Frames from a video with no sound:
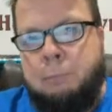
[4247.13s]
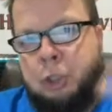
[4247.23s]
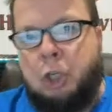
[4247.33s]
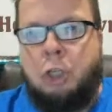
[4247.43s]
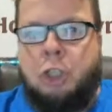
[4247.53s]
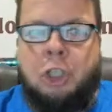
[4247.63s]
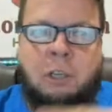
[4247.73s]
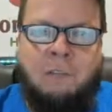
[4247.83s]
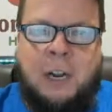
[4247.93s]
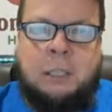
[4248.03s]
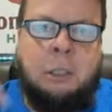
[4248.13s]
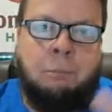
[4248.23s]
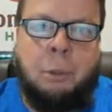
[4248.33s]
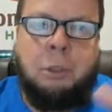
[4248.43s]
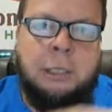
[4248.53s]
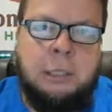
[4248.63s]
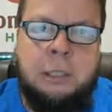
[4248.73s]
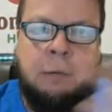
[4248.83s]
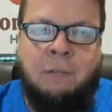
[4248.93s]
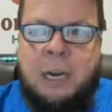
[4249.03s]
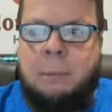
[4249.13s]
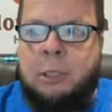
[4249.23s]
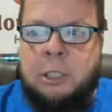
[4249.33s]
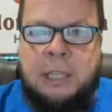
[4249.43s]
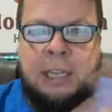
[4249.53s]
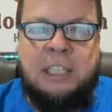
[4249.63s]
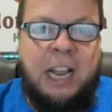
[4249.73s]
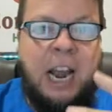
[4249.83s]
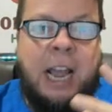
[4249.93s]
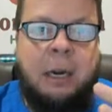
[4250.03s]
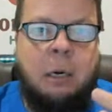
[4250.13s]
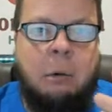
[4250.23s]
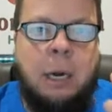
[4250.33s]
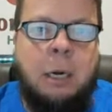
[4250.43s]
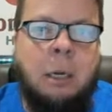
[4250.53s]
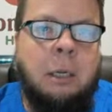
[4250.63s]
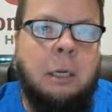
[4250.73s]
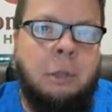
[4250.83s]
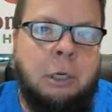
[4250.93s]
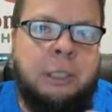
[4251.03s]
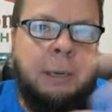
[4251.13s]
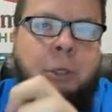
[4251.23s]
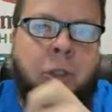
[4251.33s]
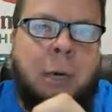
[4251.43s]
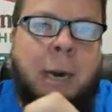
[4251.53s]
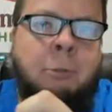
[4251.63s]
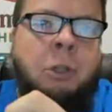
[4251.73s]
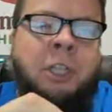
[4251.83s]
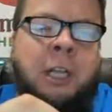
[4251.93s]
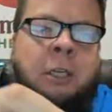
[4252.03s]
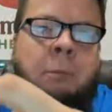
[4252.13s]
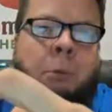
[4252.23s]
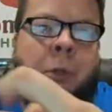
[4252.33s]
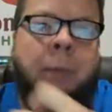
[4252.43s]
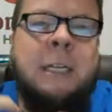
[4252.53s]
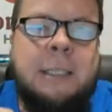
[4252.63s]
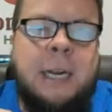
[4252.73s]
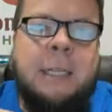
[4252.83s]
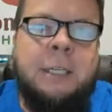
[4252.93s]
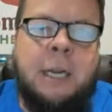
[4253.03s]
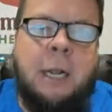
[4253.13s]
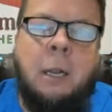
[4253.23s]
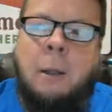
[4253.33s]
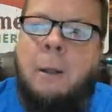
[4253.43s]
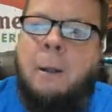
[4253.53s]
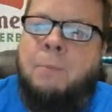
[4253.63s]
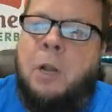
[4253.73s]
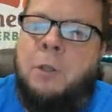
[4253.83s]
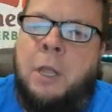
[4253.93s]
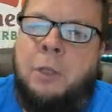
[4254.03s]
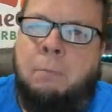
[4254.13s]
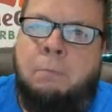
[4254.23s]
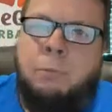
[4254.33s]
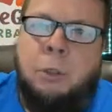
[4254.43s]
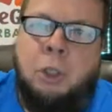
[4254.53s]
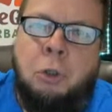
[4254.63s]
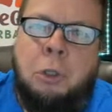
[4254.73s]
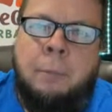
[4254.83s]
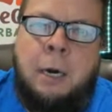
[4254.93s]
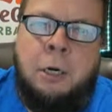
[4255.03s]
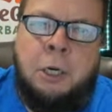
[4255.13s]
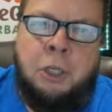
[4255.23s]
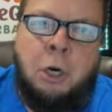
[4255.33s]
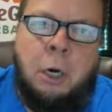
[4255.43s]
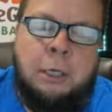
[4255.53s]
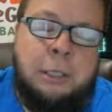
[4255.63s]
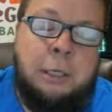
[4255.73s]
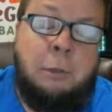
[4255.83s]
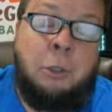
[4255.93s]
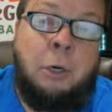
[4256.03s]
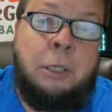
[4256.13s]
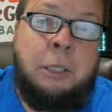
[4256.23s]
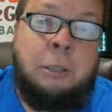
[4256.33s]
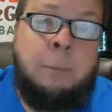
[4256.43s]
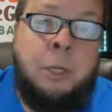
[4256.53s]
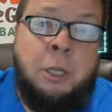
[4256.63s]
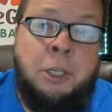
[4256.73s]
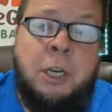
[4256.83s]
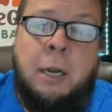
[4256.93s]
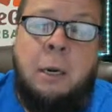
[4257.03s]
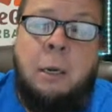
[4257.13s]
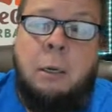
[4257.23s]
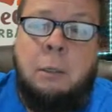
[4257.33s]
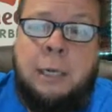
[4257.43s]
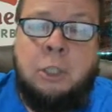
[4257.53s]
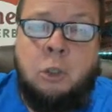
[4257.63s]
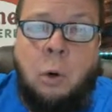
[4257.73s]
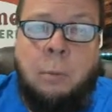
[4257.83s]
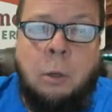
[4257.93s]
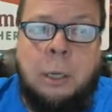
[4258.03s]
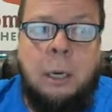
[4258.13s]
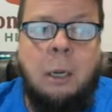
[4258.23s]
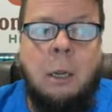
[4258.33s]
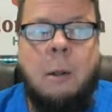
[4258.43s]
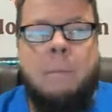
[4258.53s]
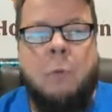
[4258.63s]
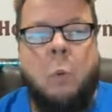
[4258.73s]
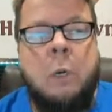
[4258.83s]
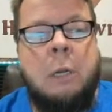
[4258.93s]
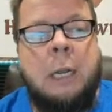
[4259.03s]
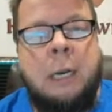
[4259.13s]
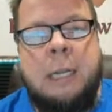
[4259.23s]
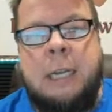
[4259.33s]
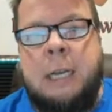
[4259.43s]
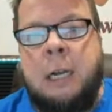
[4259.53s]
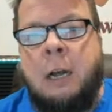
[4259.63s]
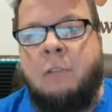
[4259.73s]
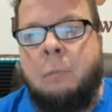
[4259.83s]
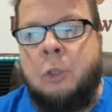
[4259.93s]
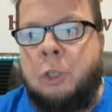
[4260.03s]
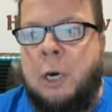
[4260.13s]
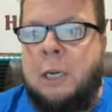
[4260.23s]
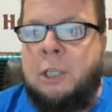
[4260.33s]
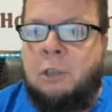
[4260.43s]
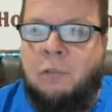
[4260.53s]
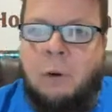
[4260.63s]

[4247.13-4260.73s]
starches and fats and proteins and vitamins and things they like, right? And the receptors grab those things, pull them inside the cell, and then them shoot them out into your circulatory system on the other side. That's normal, okay? When you get leaky gut from stress or